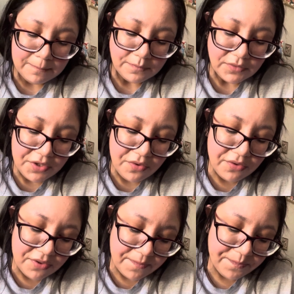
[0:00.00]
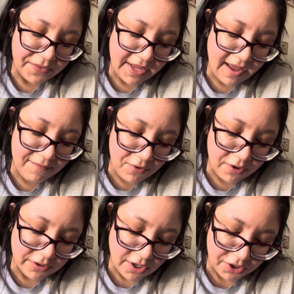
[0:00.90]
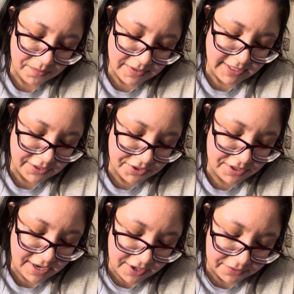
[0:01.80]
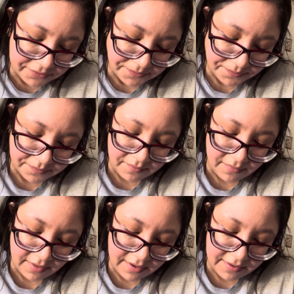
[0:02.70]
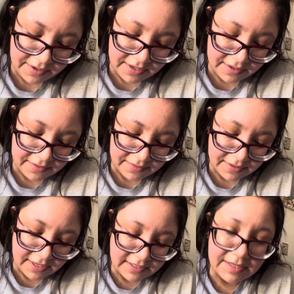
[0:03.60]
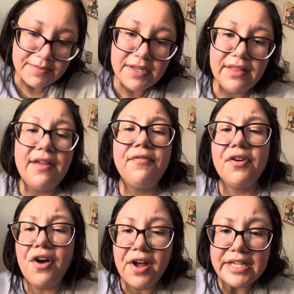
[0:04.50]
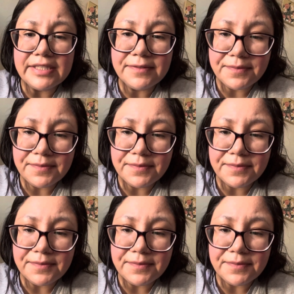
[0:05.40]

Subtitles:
you know, they have their documentation now, and it seems like they've forgotten